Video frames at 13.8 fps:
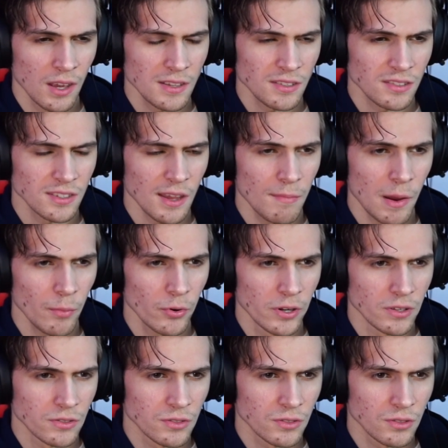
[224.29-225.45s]
the same
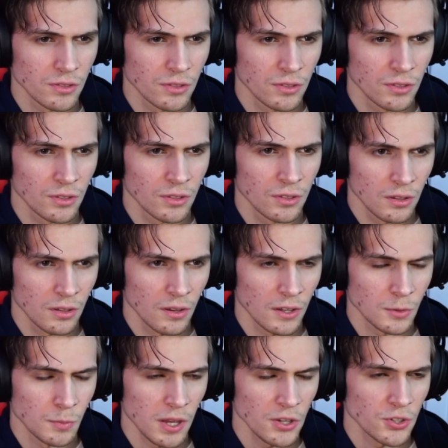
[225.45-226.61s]
memories
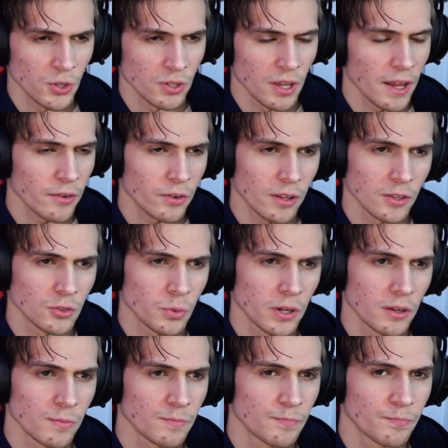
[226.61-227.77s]
as Pietro did. I don't know. It's
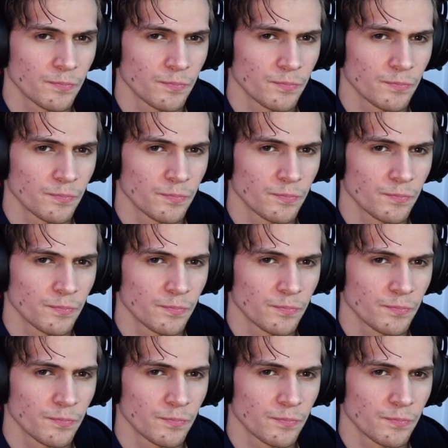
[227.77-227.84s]
weird.